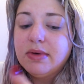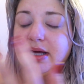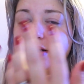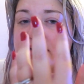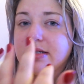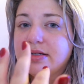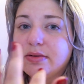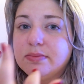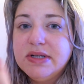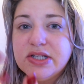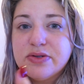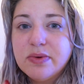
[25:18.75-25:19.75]
my hair is a little
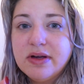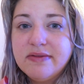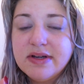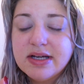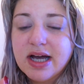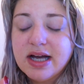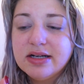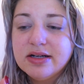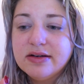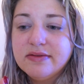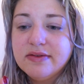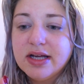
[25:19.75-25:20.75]
beach wavy kind
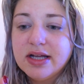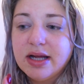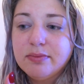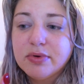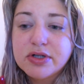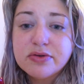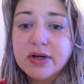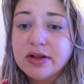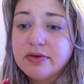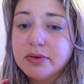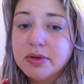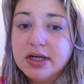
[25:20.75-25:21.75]
of, and I brush
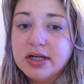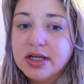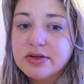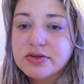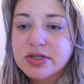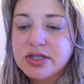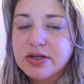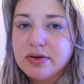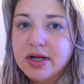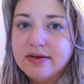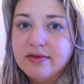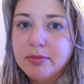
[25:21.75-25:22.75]
right through it, and I usually
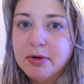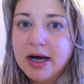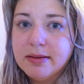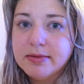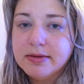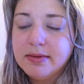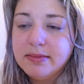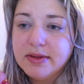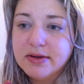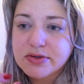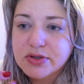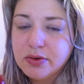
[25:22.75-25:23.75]
don't have a problem. I
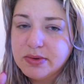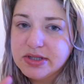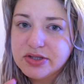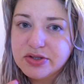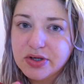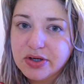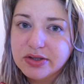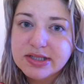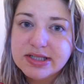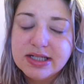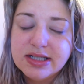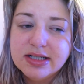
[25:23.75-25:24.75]
mean, there's always
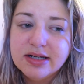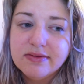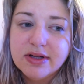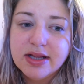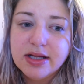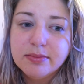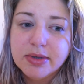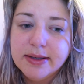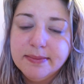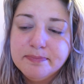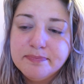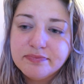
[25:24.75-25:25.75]
snarls in it and everything,
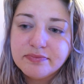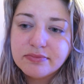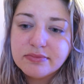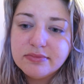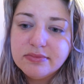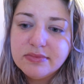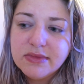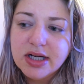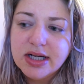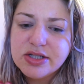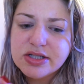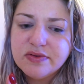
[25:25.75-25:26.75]
but
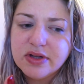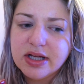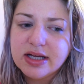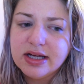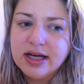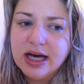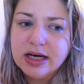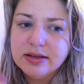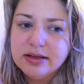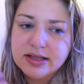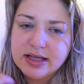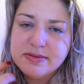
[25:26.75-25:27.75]
I just feel like
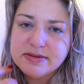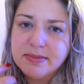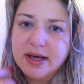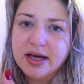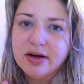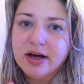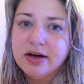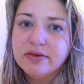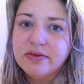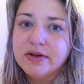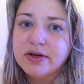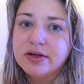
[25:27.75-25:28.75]
it keeps my hair
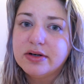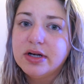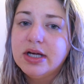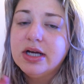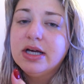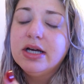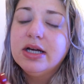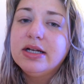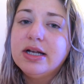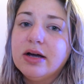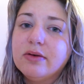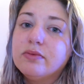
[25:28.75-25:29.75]
healthier,
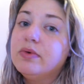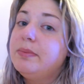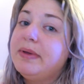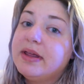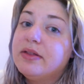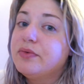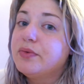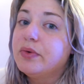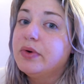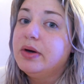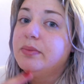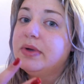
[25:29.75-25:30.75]
not ripping
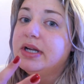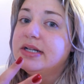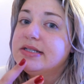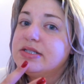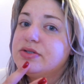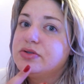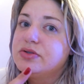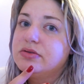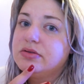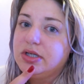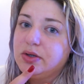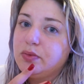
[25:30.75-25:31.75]
through it when it's,
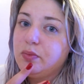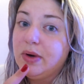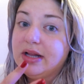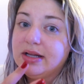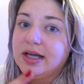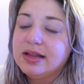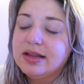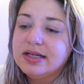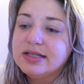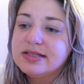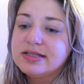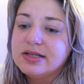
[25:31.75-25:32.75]
you know, wet like
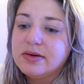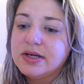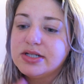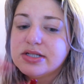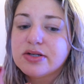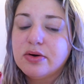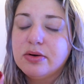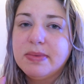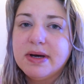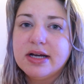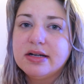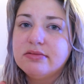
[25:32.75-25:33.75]
this. So I just go to
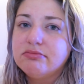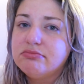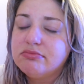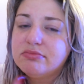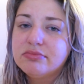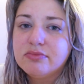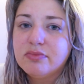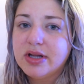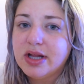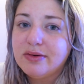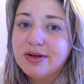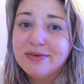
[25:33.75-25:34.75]
bed
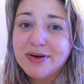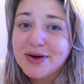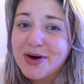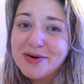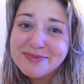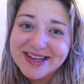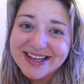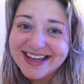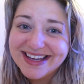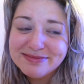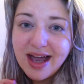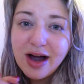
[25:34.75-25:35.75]
without even
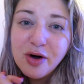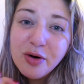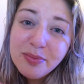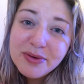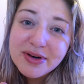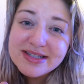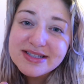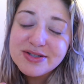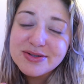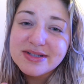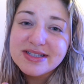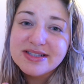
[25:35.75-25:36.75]
combing it. I hope you guys
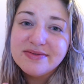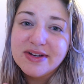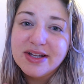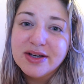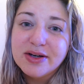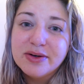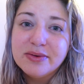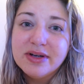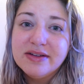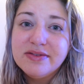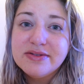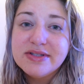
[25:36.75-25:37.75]
enjoyed this video.
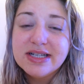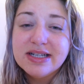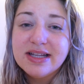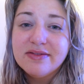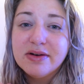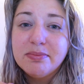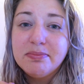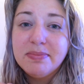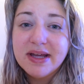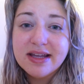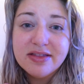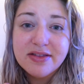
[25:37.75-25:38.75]
If you did, give it a
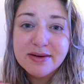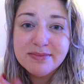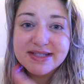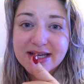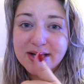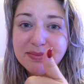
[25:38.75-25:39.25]
big thumbs